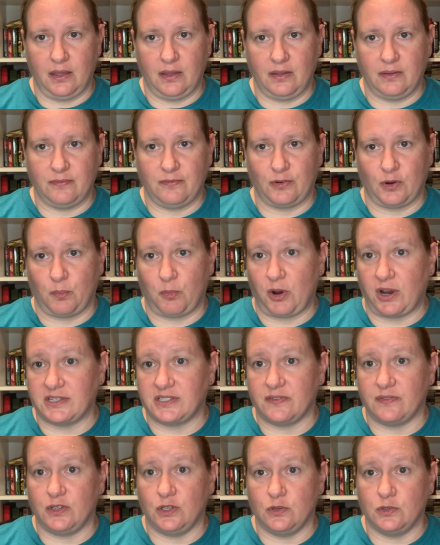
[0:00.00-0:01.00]
for a price
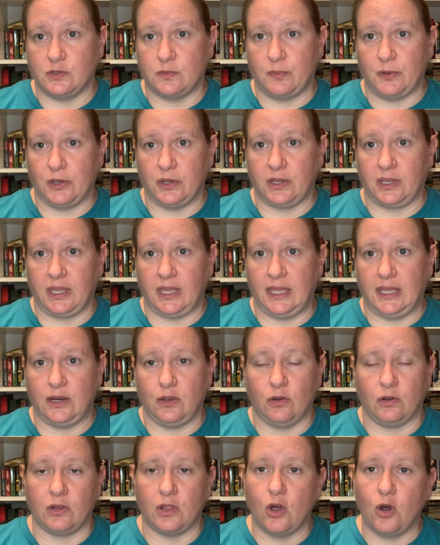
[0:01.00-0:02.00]
of a used book in
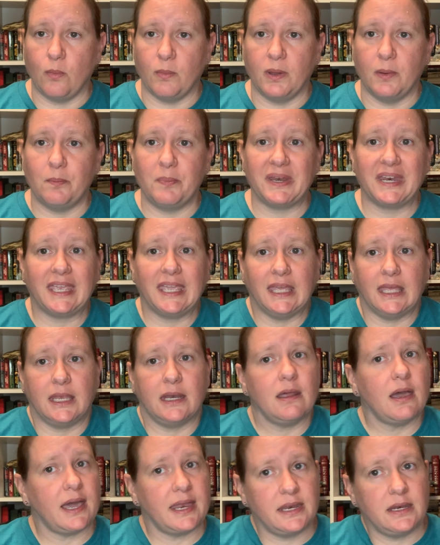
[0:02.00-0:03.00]
Oklahoma. But
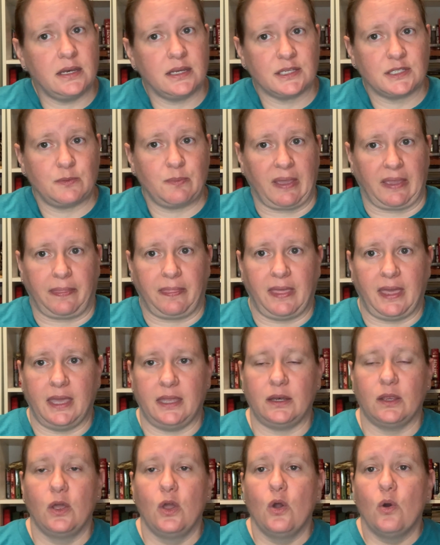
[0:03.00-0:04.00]
again, I didn't expect that.
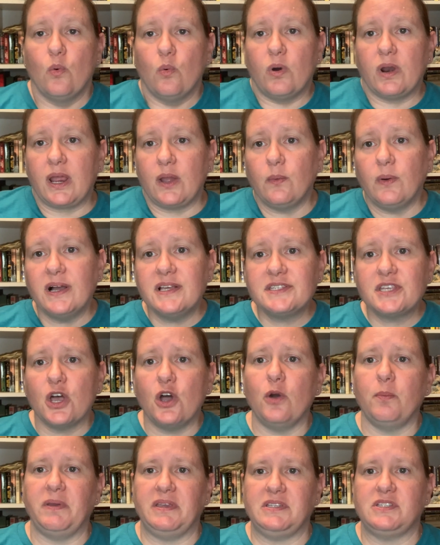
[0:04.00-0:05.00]
What I was
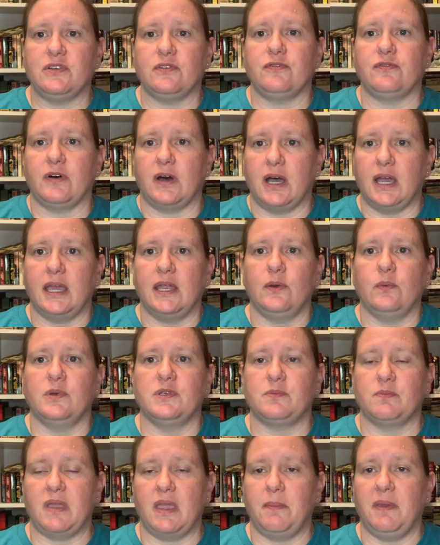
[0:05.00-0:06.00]
hoping to find
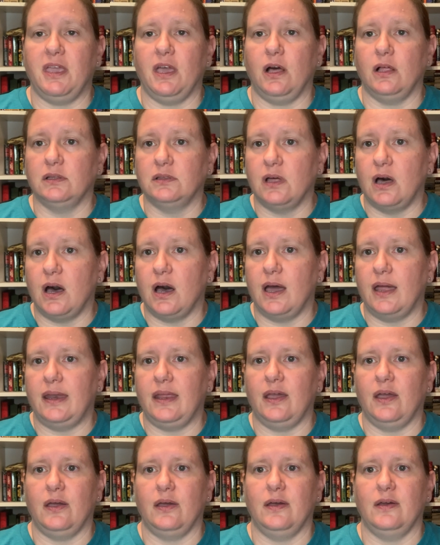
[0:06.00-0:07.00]
was maybe a lot
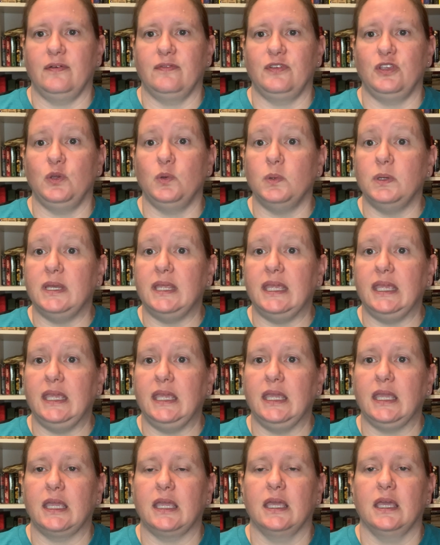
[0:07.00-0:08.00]
of
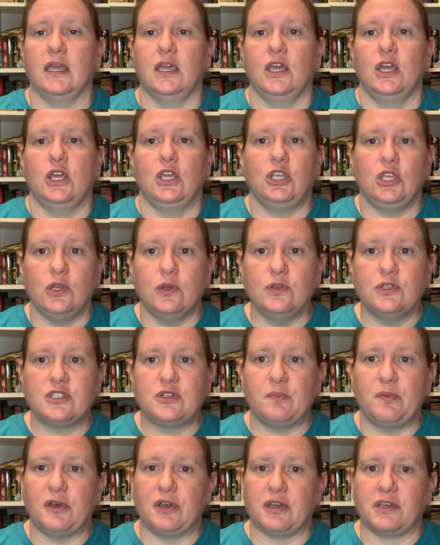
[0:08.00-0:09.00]
unique
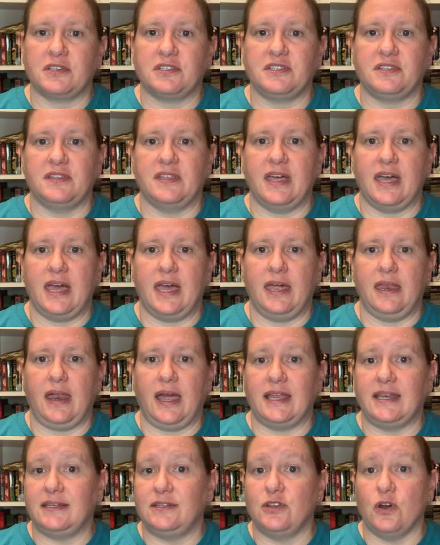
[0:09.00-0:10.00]
used books that
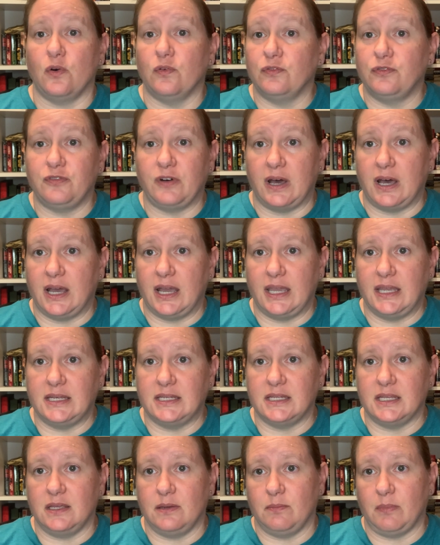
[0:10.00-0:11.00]
I don't
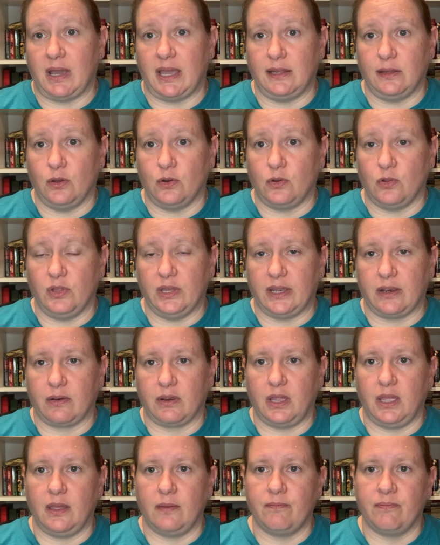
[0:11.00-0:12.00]
find in my local
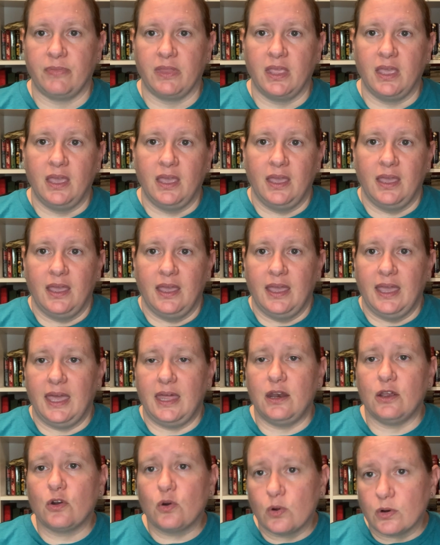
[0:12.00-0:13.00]
area.
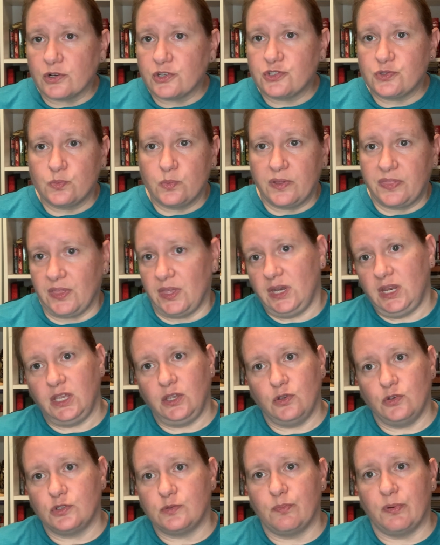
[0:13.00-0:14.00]
And of course, with any
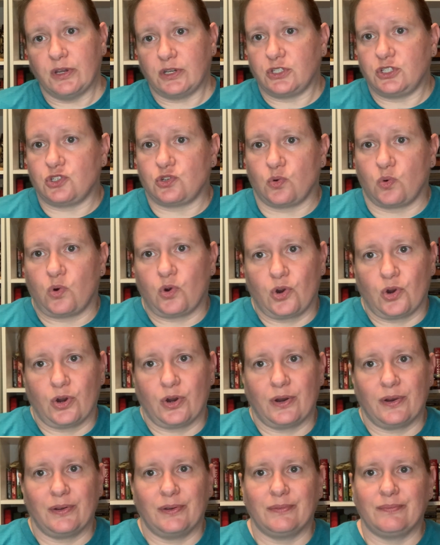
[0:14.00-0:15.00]
used
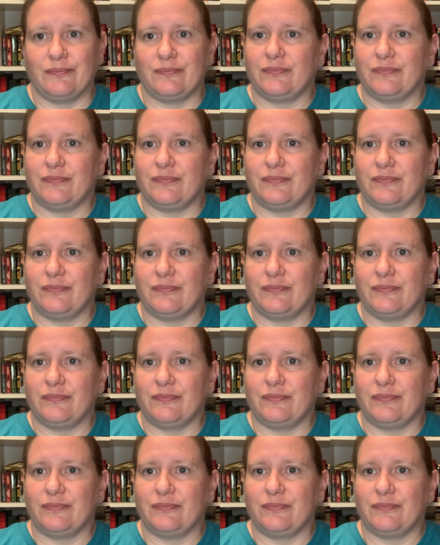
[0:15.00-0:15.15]
bookstore,